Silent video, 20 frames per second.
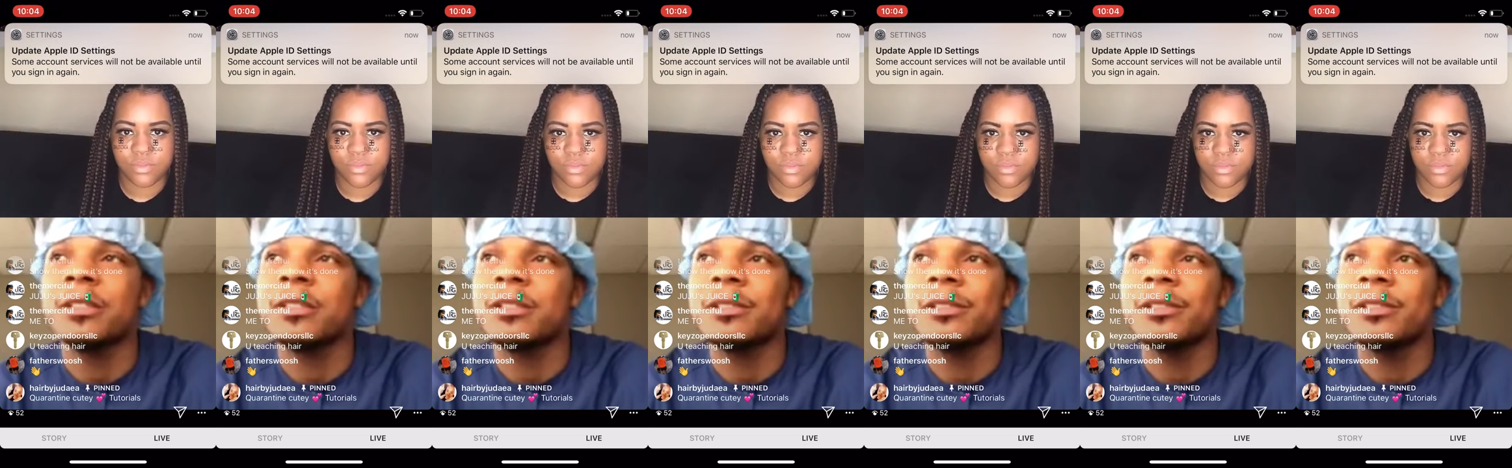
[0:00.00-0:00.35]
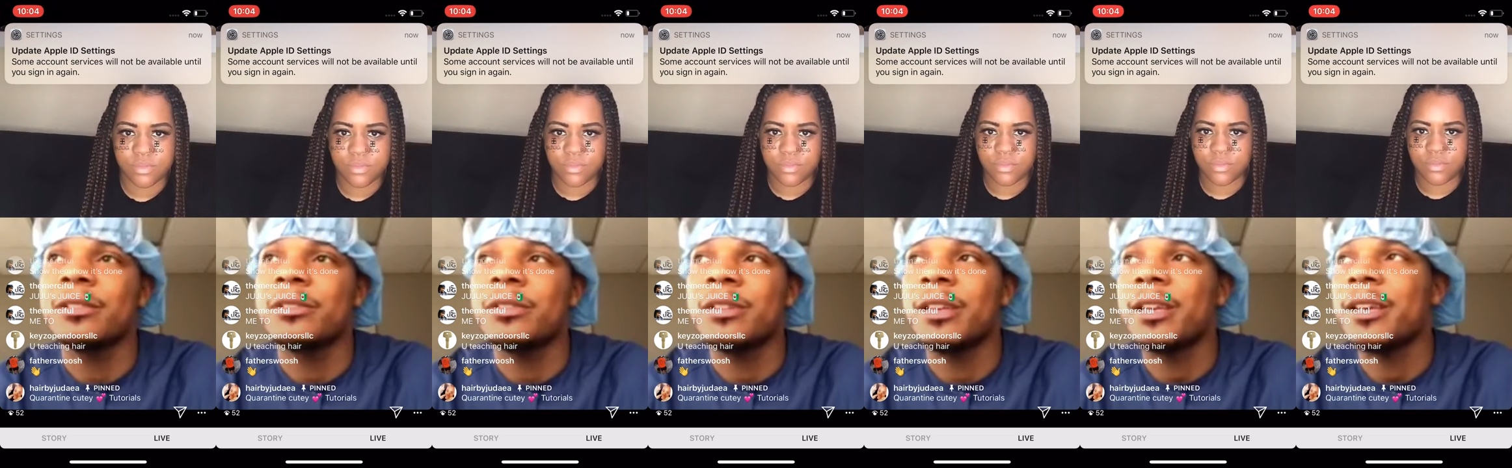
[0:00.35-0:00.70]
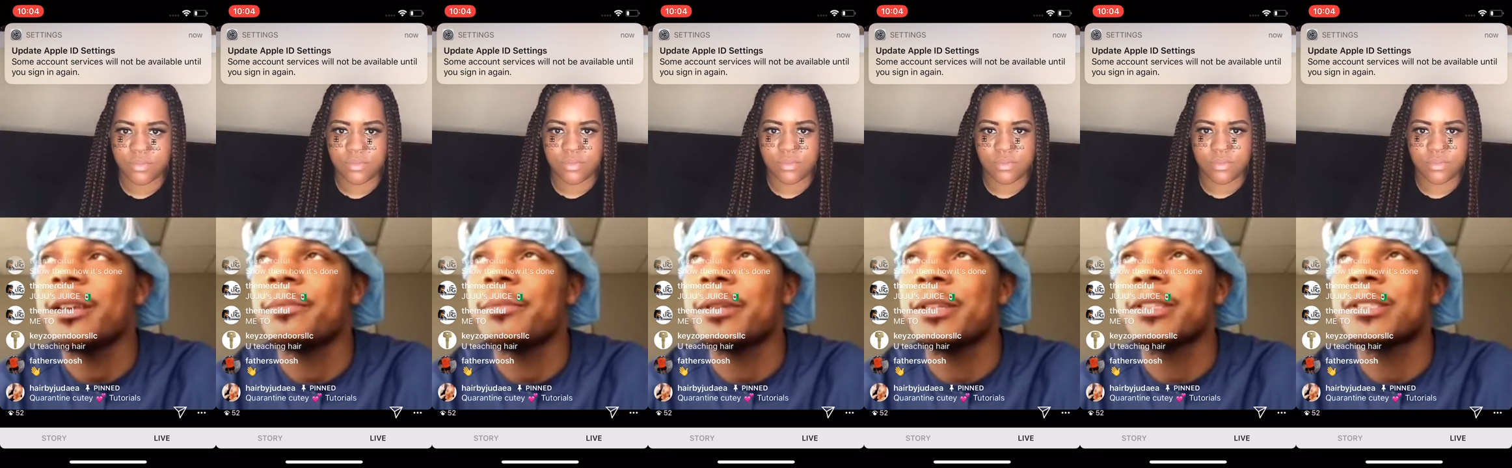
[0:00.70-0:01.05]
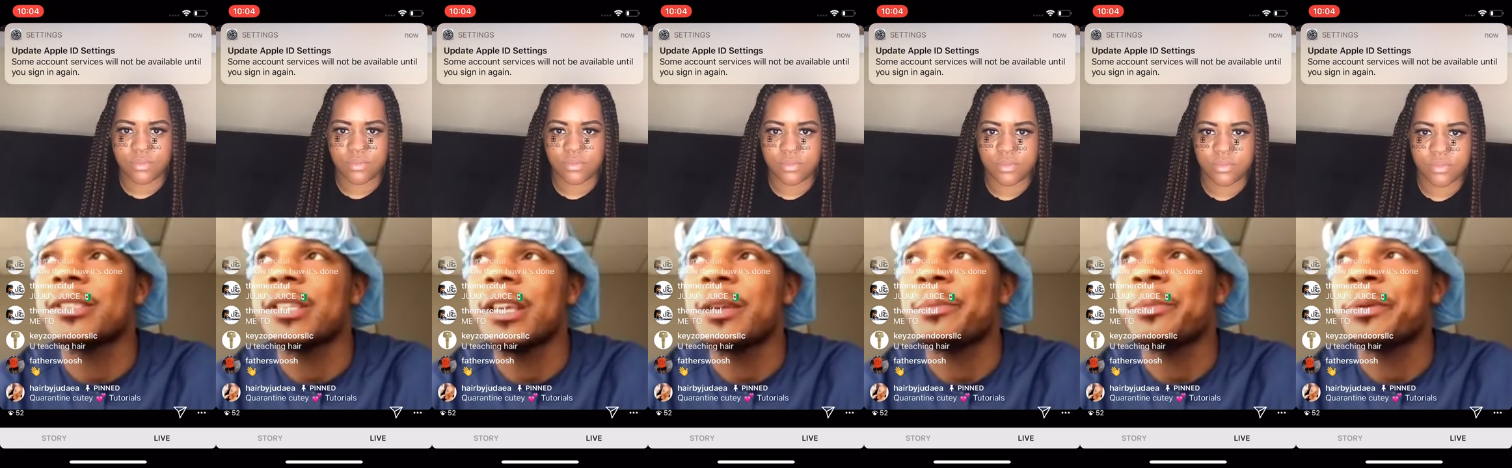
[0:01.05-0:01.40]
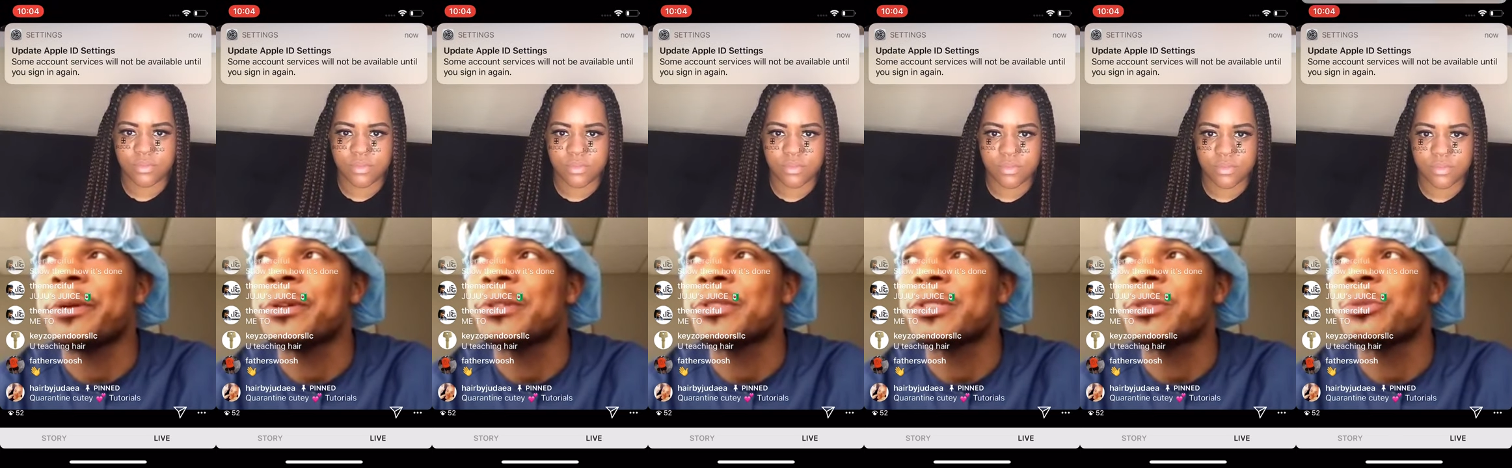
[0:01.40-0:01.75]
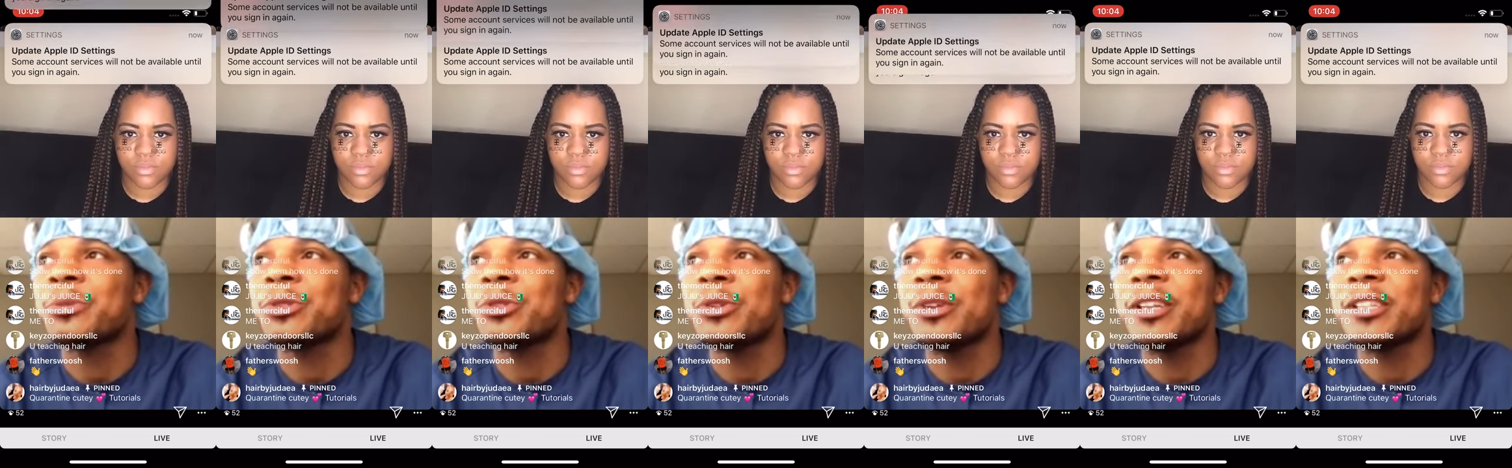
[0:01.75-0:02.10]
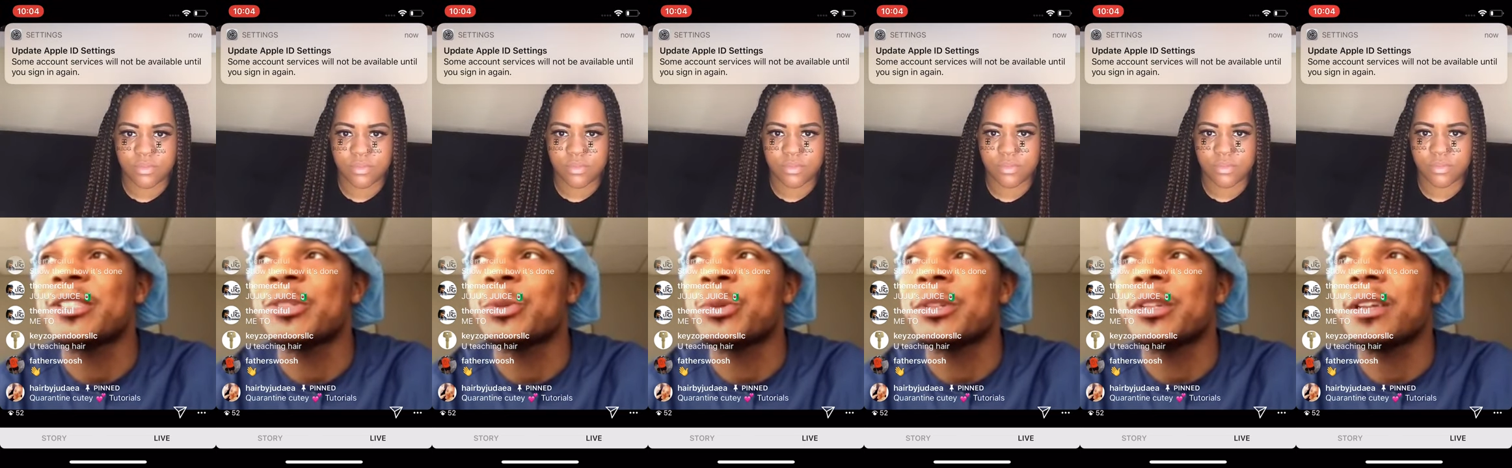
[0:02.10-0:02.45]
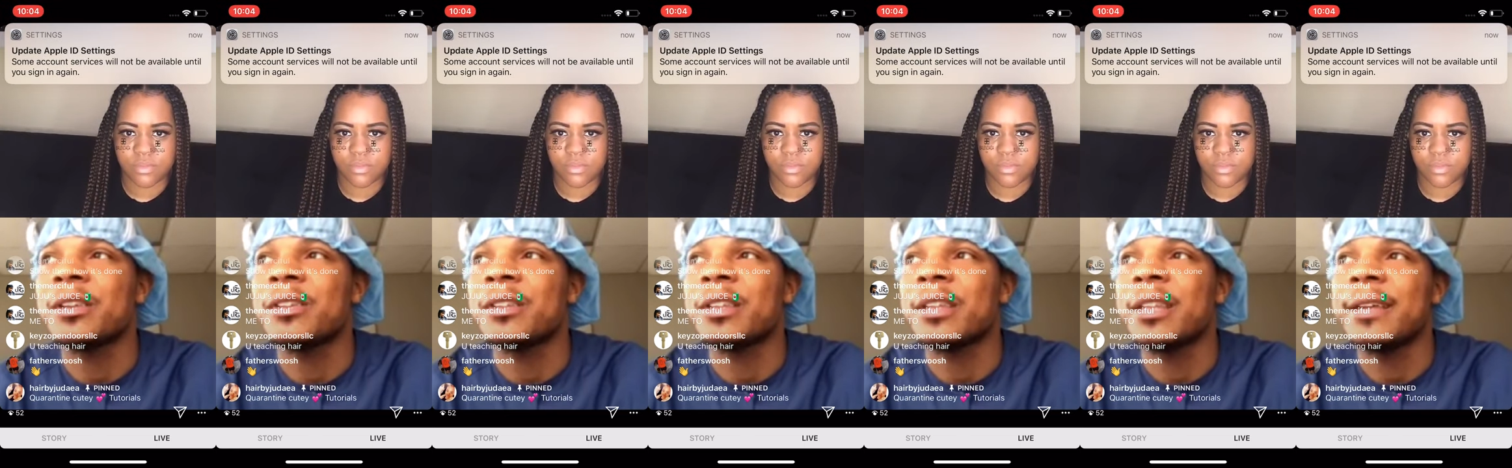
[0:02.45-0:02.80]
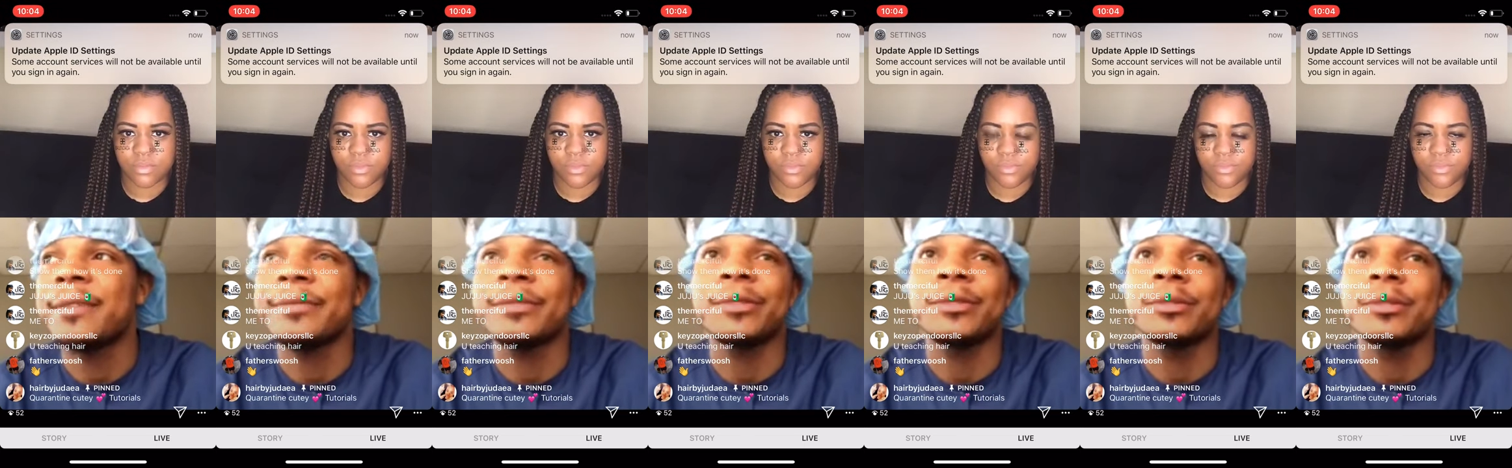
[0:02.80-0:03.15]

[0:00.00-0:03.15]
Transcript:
Speaker 1: You can't be the same person when you get to another level.